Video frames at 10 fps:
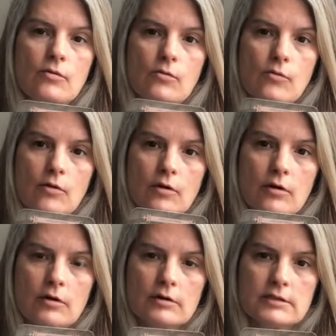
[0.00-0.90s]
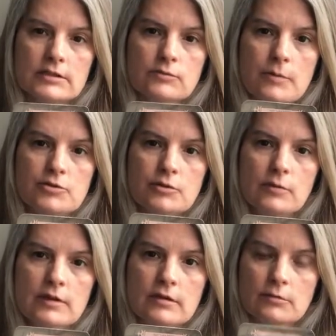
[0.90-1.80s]
or disruption
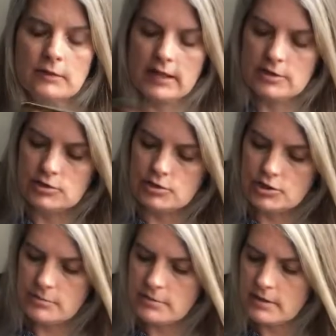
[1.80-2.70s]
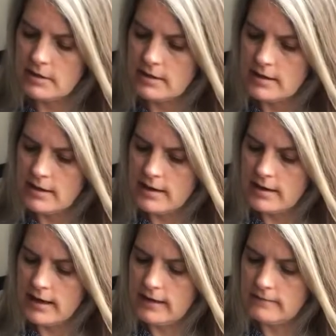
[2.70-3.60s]
within the relationship.
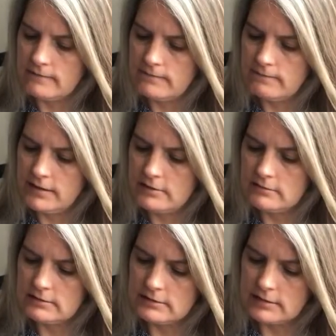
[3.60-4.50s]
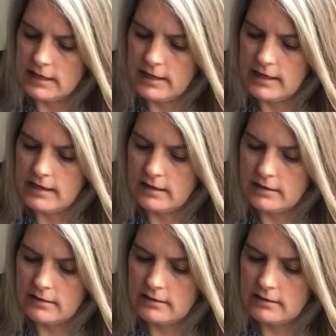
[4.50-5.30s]
And it feels like